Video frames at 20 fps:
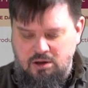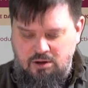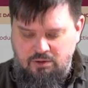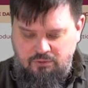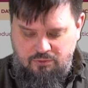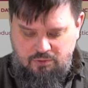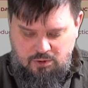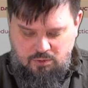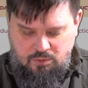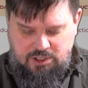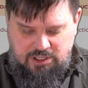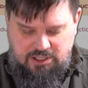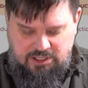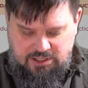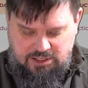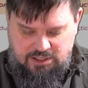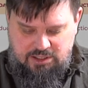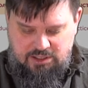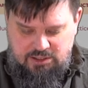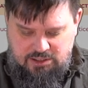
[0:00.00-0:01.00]
for what it
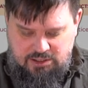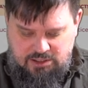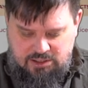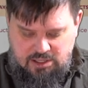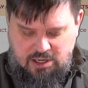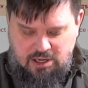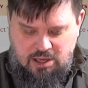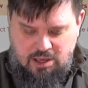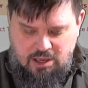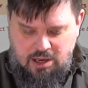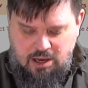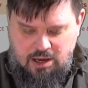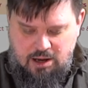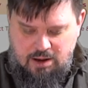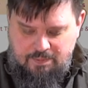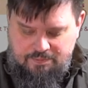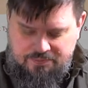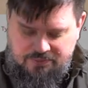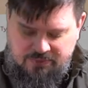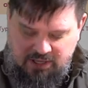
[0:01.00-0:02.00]
is.
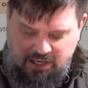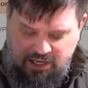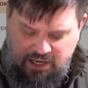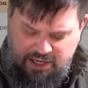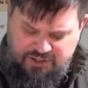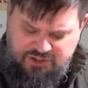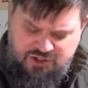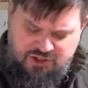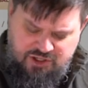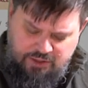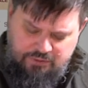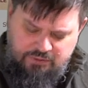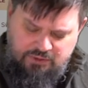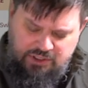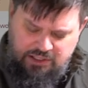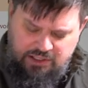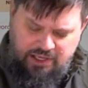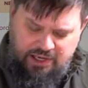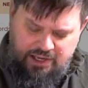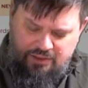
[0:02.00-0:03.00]
I generally
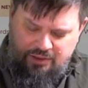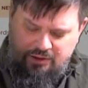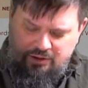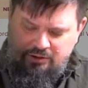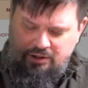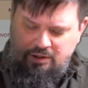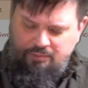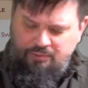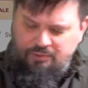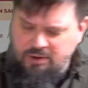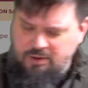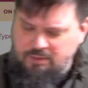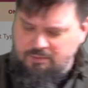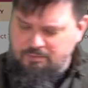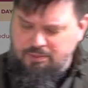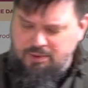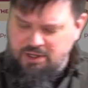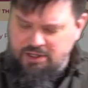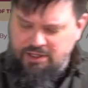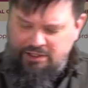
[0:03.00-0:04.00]
like the grip,
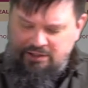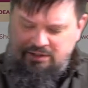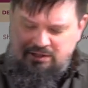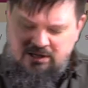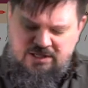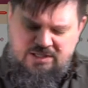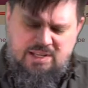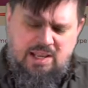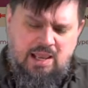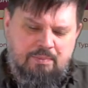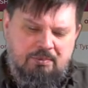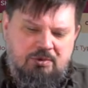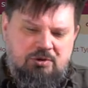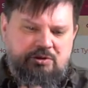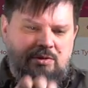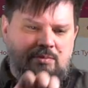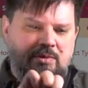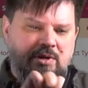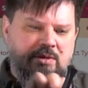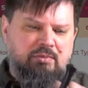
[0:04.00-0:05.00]
but it tapers
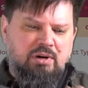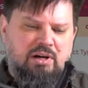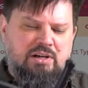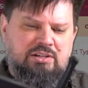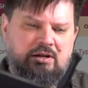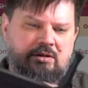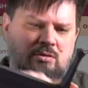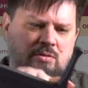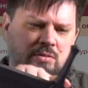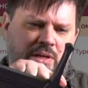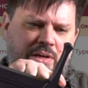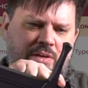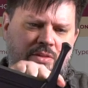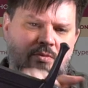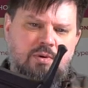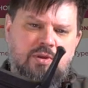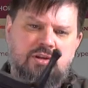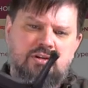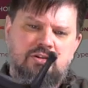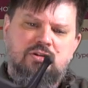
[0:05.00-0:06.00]
a bit much. I don't like the
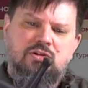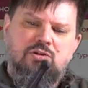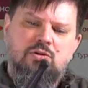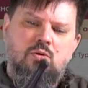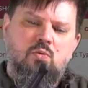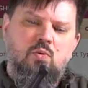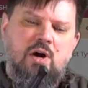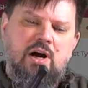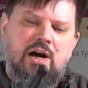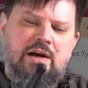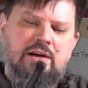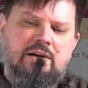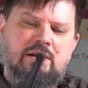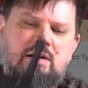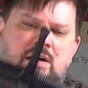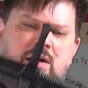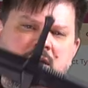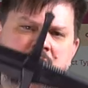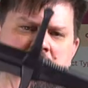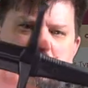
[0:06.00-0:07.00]
way that it's so wide
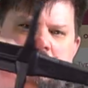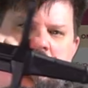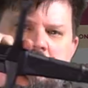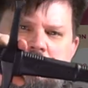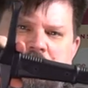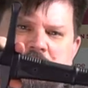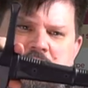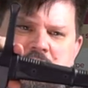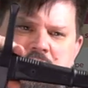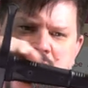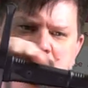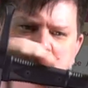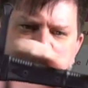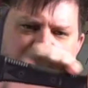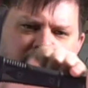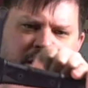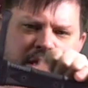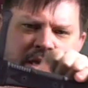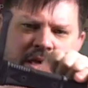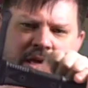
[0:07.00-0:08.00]
up here
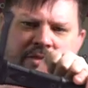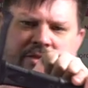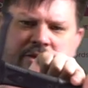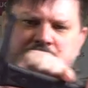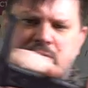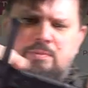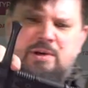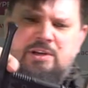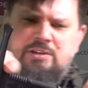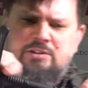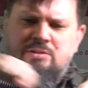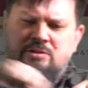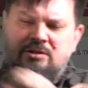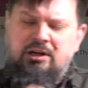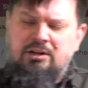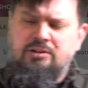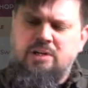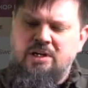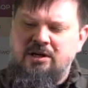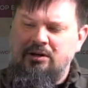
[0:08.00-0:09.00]
and that it makes a
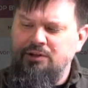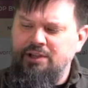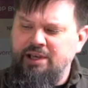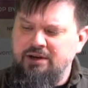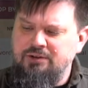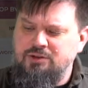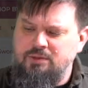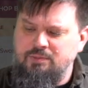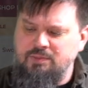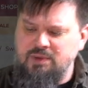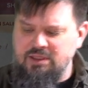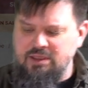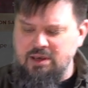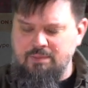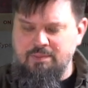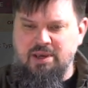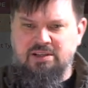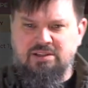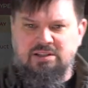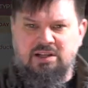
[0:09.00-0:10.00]
direct triangle down. To me, that
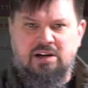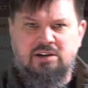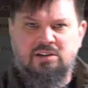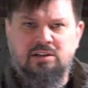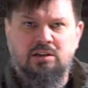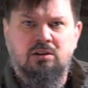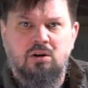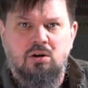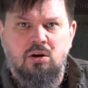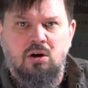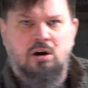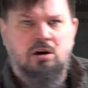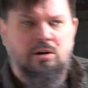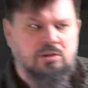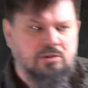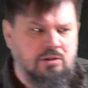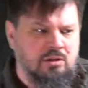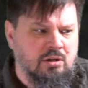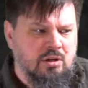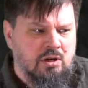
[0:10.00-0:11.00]
makes it actually a little
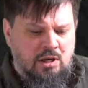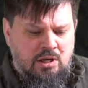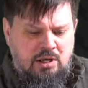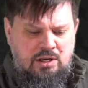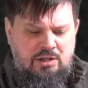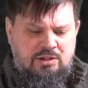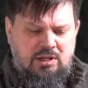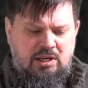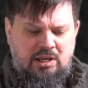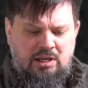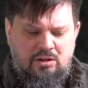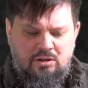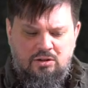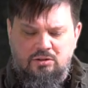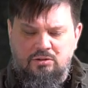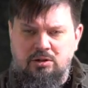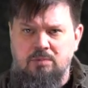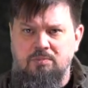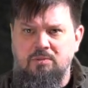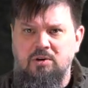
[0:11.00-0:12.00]
harder to get a good
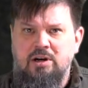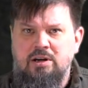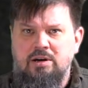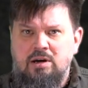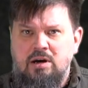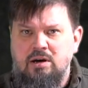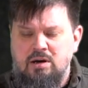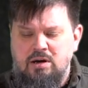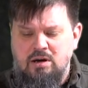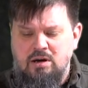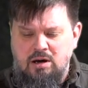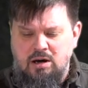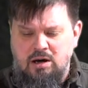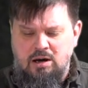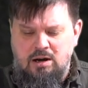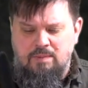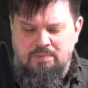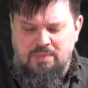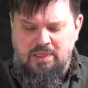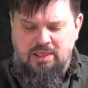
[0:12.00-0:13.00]
grip on,
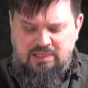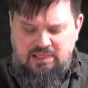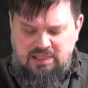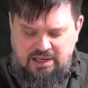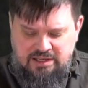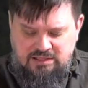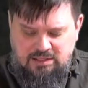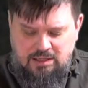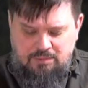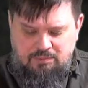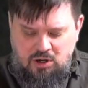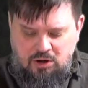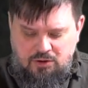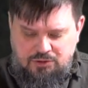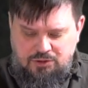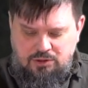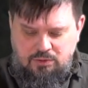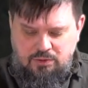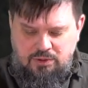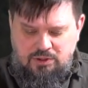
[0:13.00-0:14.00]
unless I'm
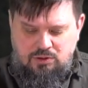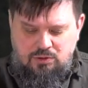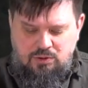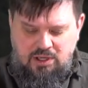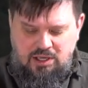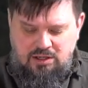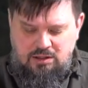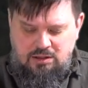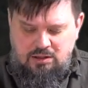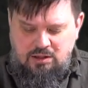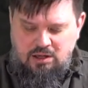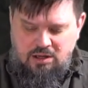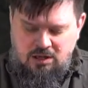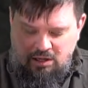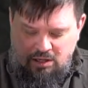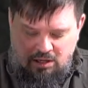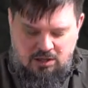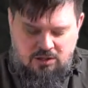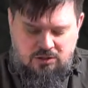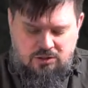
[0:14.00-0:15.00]
also doing two-handed.
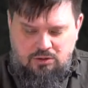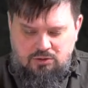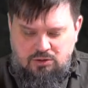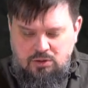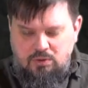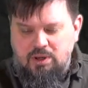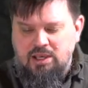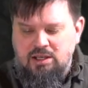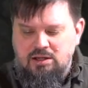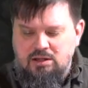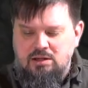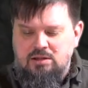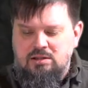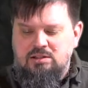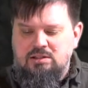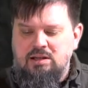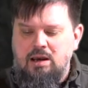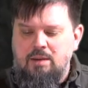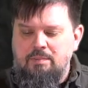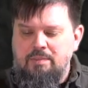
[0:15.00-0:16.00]
So two-handed,
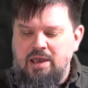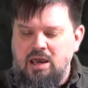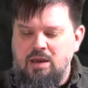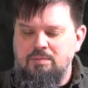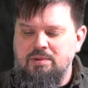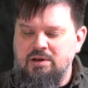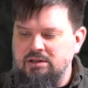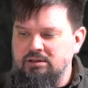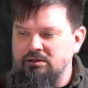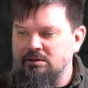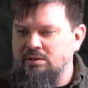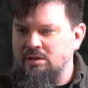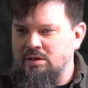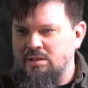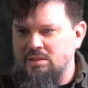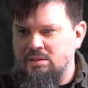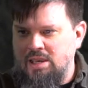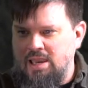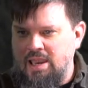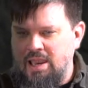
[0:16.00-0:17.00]
it's not bad because of
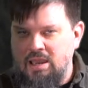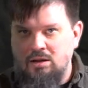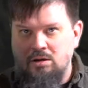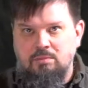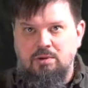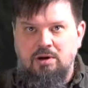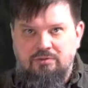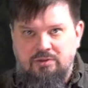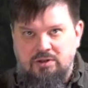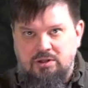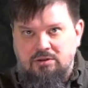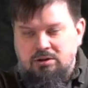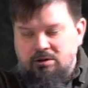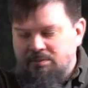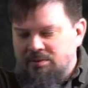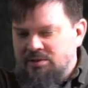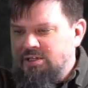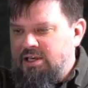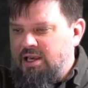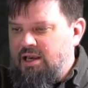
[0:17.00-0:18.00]
the angle my front grip
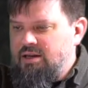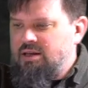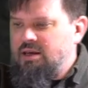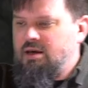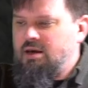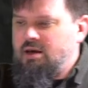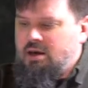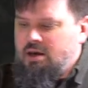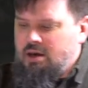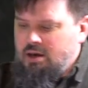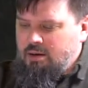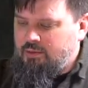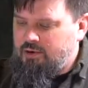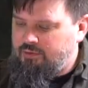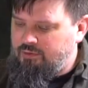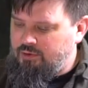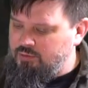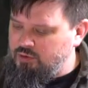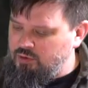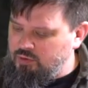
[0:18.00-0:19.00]
is at. But
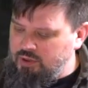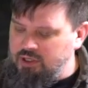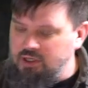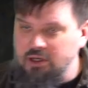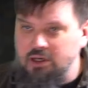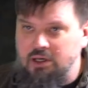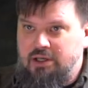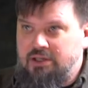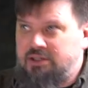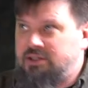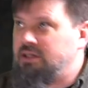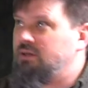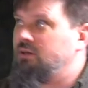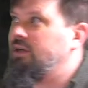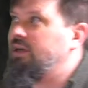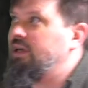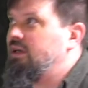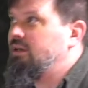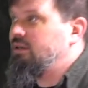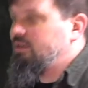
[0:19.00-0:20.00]
if I'm doing a single
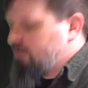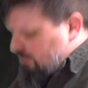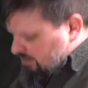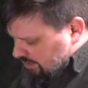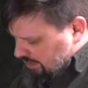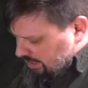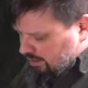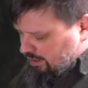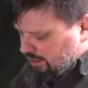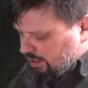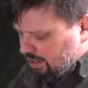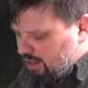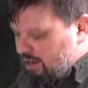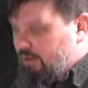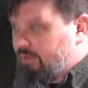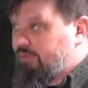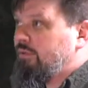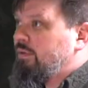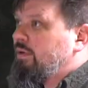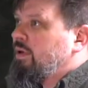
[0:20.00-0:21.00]
hand, and these are hand and a
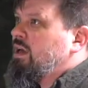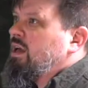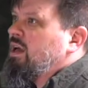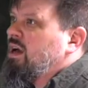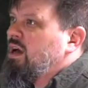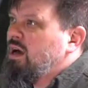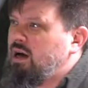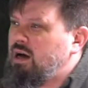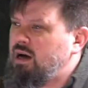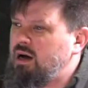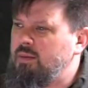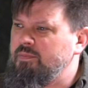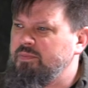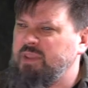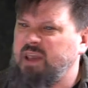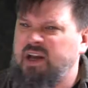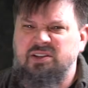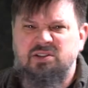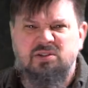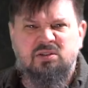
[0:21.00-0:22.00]
half,
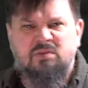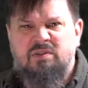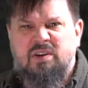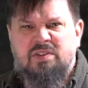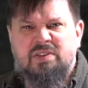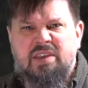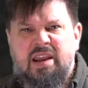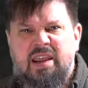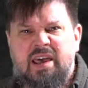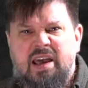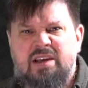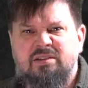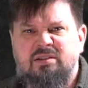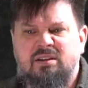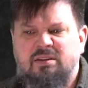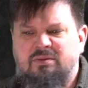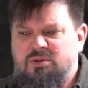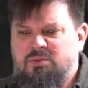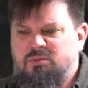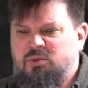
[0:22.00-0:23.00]
I just don't find that as
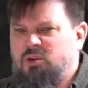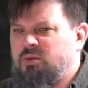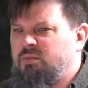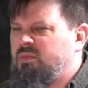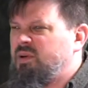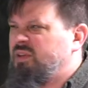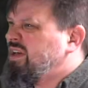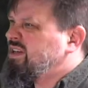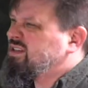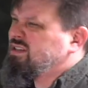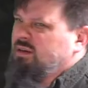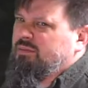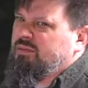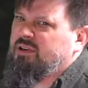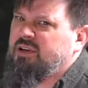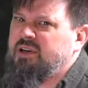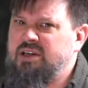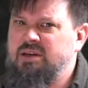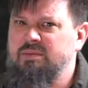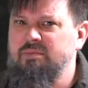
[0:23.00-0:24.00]
comfortable. But that's a
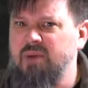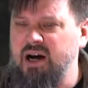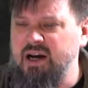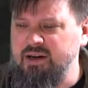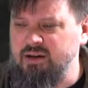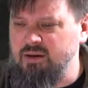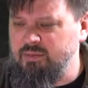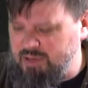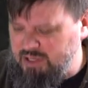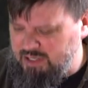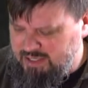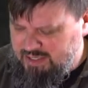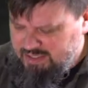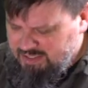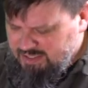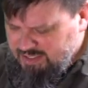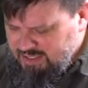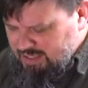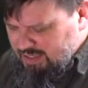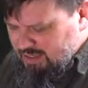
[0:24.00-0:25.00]
pretty minor picky
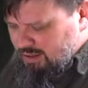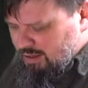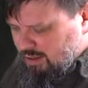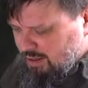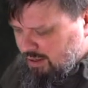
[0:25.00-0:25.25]
thing.